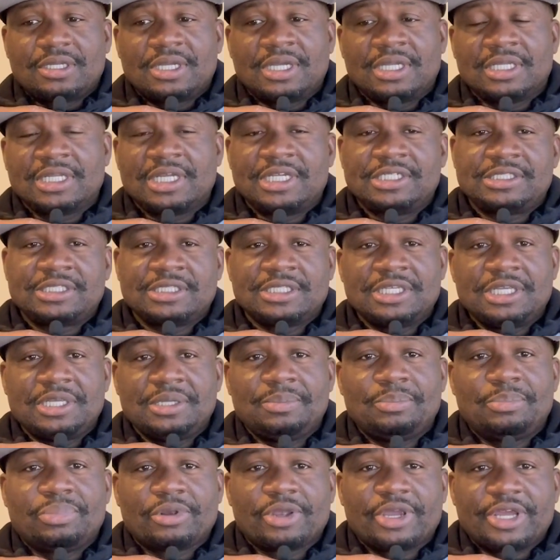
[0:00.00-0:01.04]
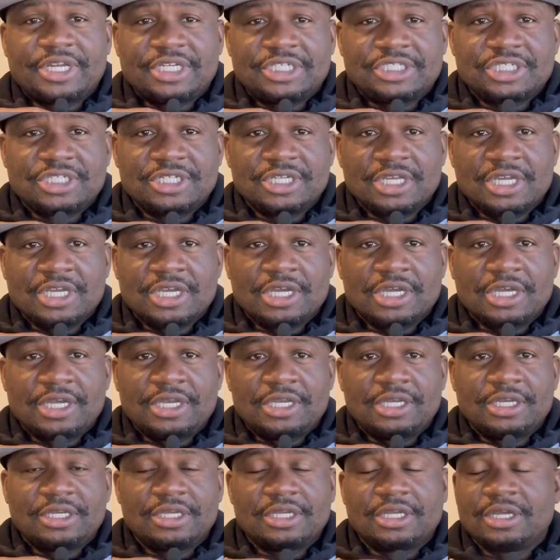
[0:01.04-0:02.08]
allegedly brandishing a
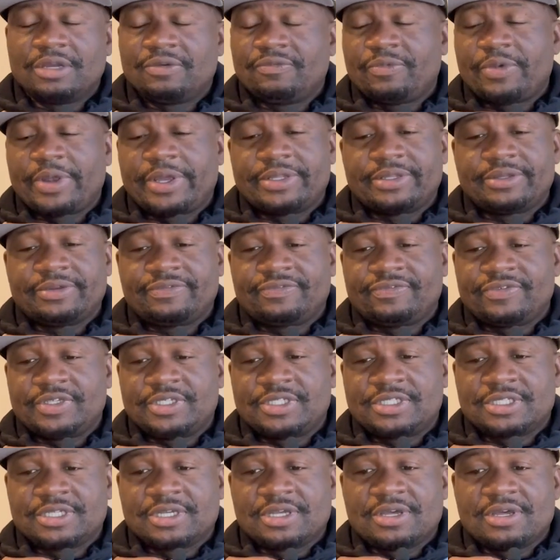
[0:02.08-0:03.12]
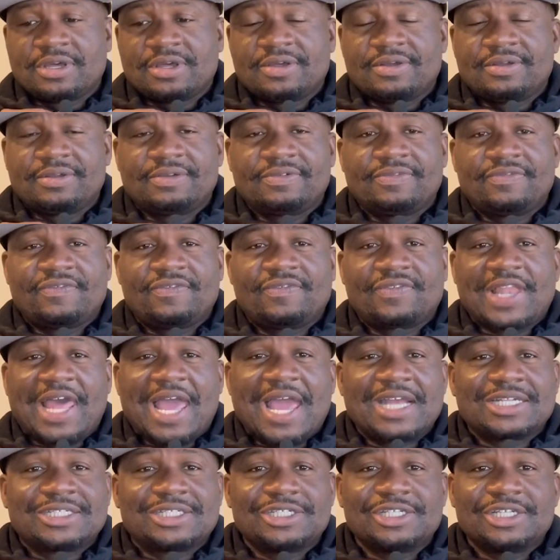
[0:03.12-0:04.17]
gun, whether if it's
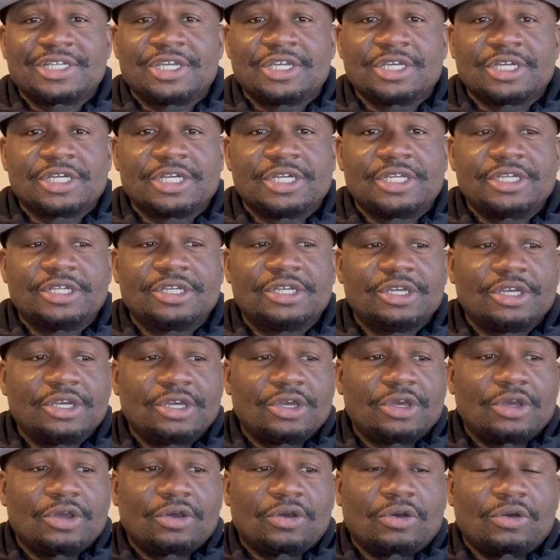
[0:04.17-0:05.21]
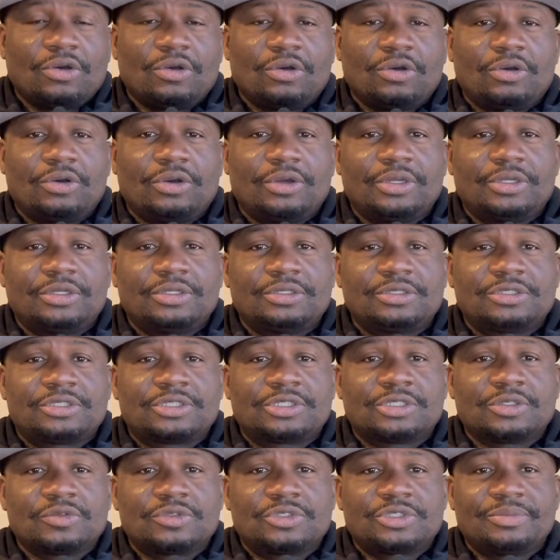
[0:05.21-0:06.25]
flashing a gun on
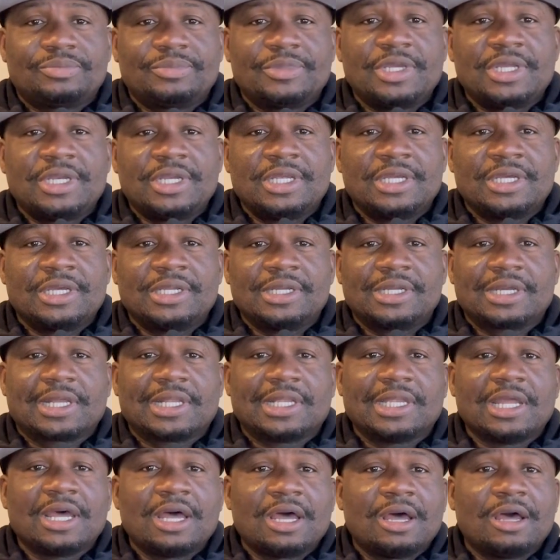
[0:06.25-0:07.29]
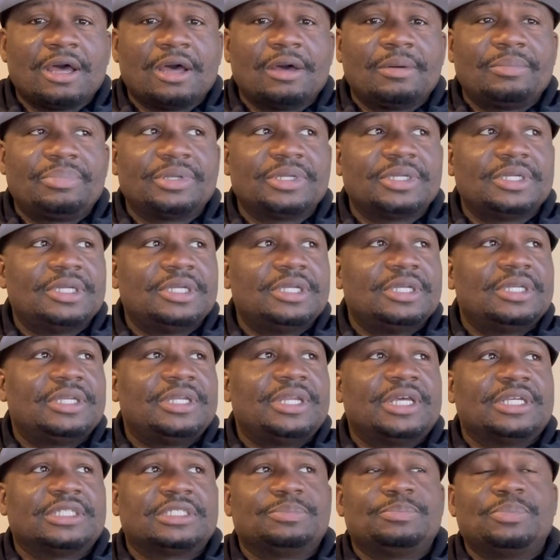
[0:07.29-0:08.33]
social media in a club.
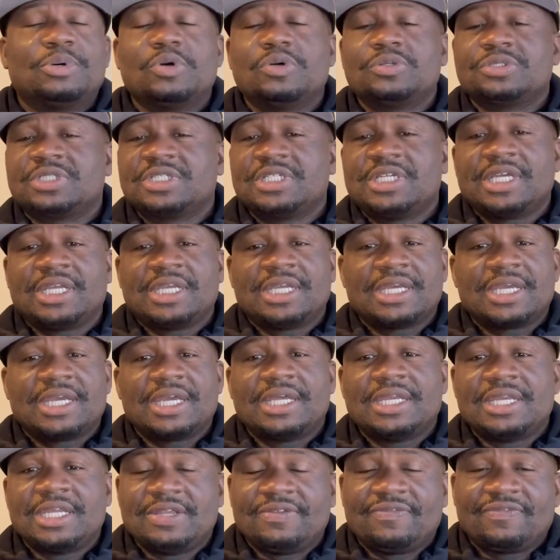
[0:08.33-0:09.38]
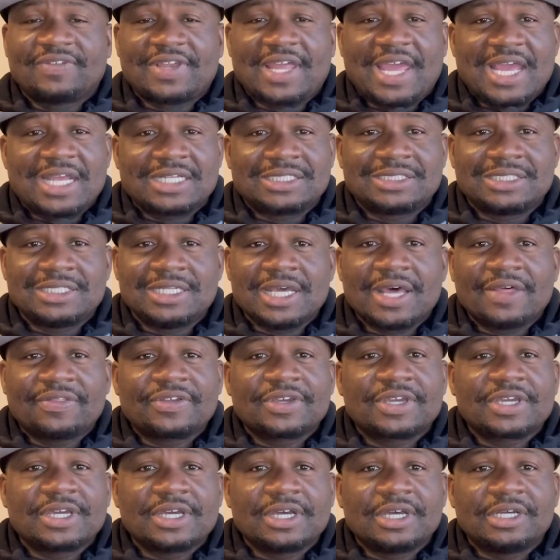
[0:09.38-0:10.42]
Now, supposedly again, he flashed
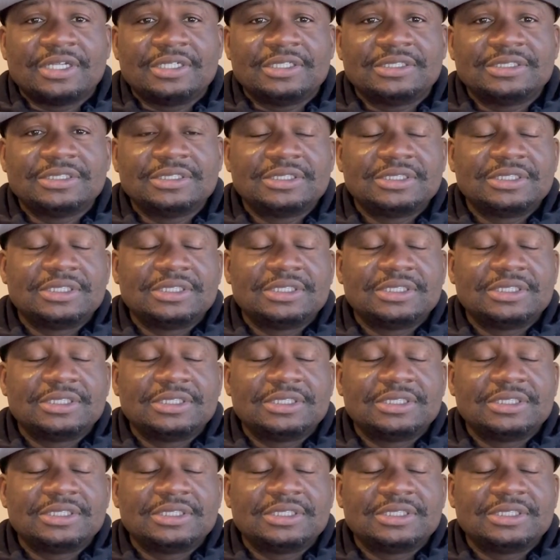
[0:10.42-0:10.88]
another gun